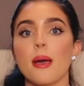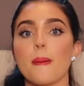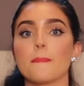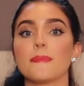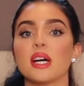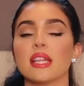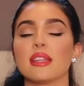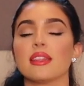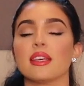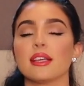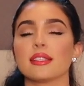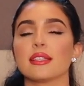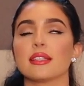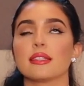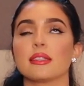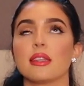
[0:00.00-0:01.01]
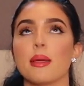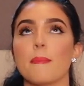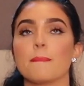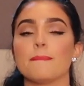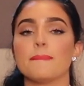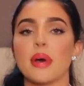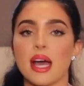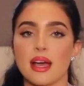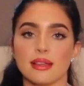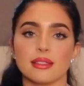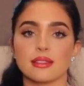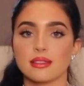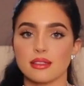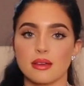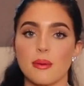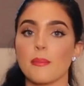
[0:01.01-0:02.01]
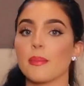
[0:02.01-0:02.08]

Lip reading: but this is the best